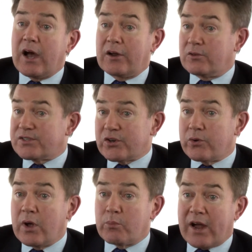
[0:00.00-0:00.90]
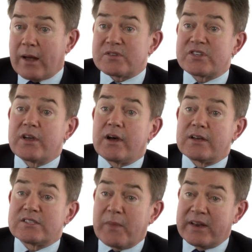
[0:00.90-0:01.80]
and also perhaps
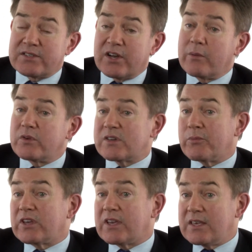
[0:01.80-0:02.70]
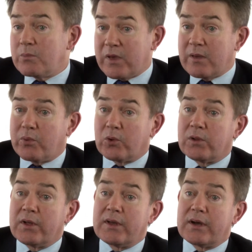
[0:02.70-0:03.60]
spend time with some of the key
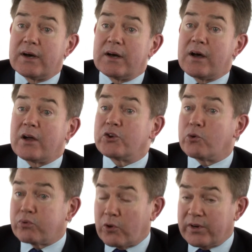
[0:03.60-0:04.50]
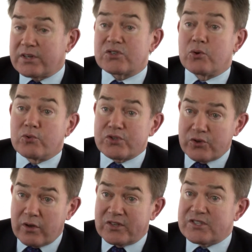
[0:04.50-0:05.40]
people on your products or
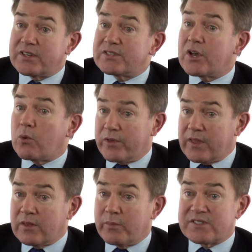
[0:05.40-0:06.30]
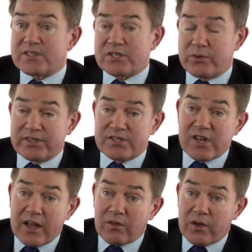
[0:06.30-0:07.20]
services within the business to
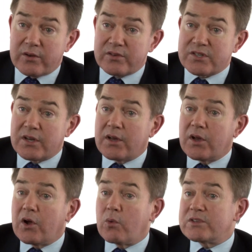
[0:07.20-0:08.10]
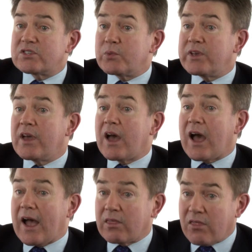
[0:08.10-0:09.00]
understand those. Once we
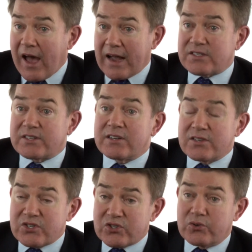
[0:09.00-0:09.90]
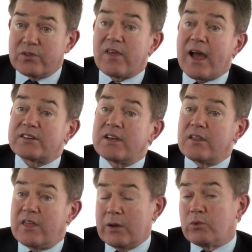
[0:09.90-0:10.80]
had that and understood that,
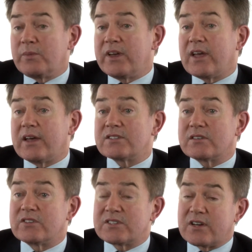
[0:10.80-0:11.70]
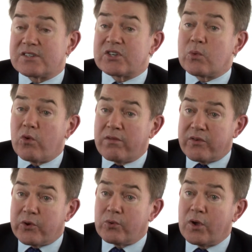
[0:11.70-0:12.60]
then it would be a case of discussing with you